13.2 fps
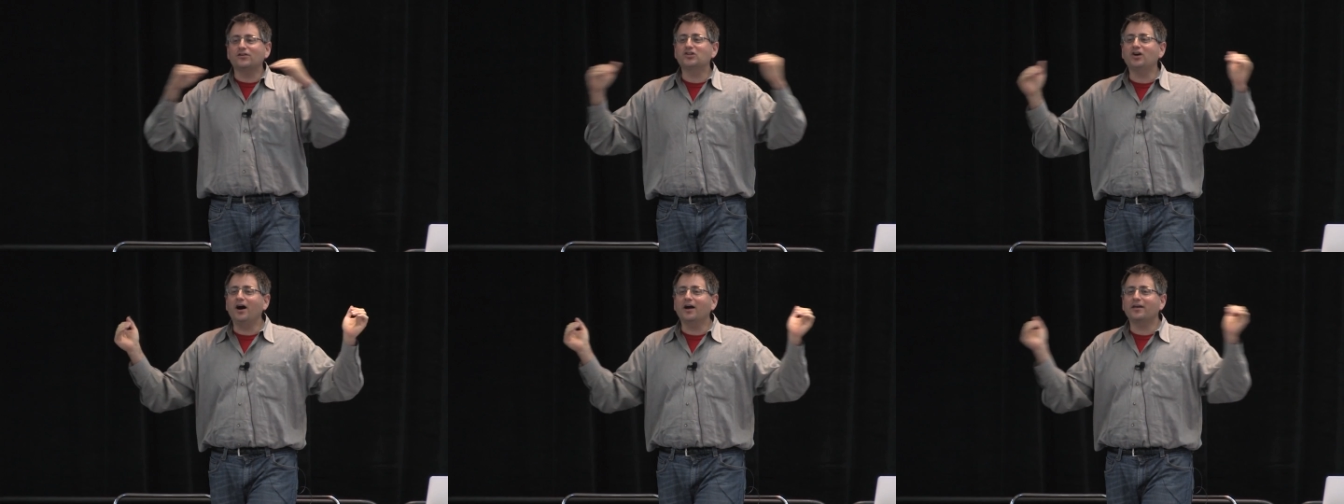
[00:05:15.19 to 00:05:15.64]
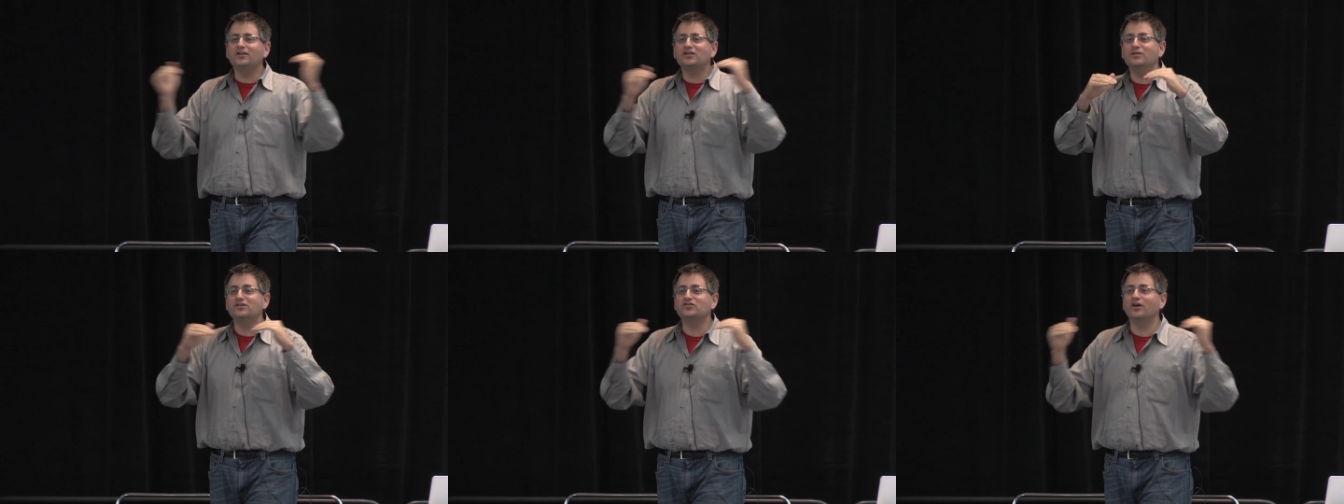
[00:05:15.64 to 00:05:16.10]
are talking
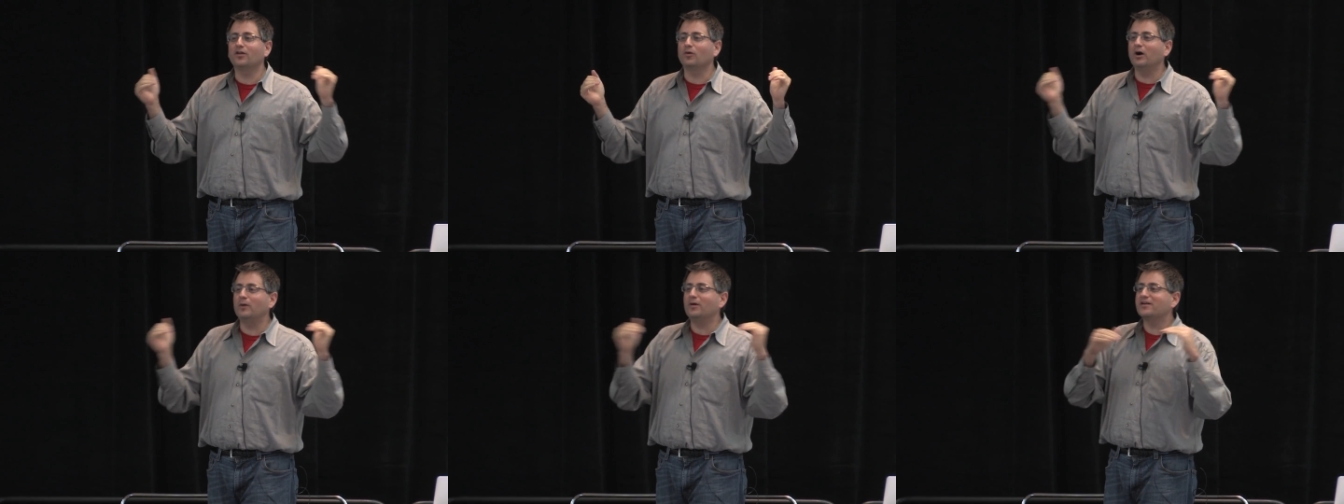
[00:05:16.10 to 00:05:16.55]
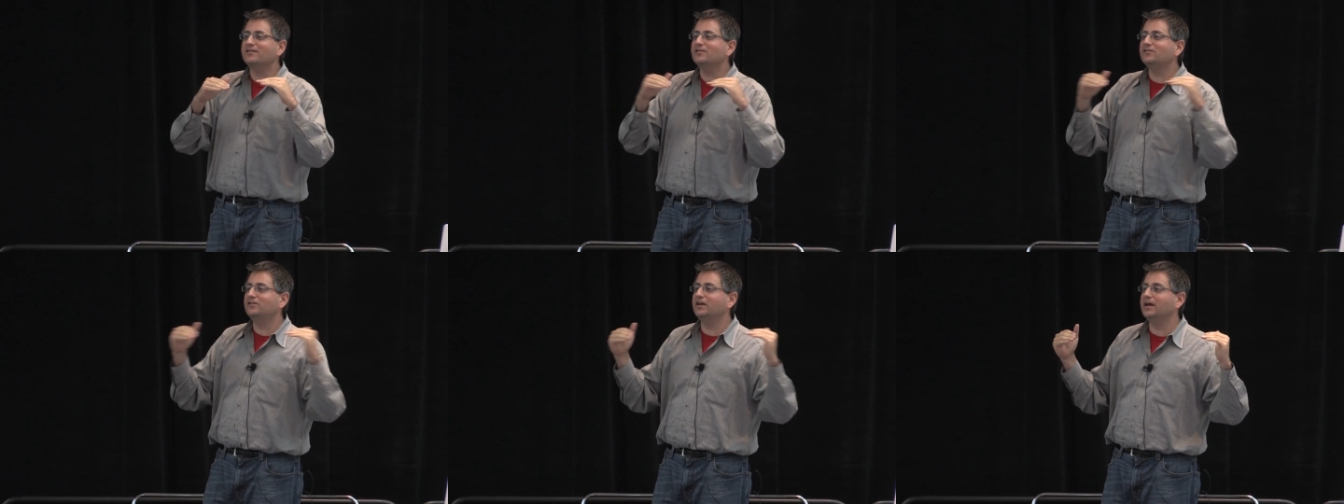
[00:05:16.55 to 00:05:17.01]
to each other,
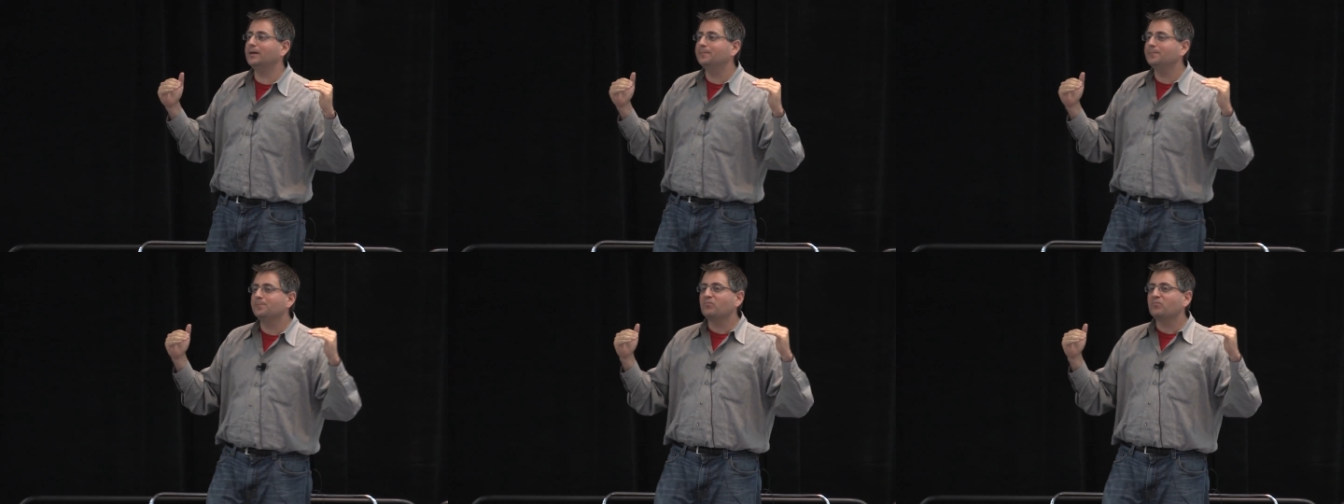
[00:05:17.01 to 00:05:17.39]
WebRTC,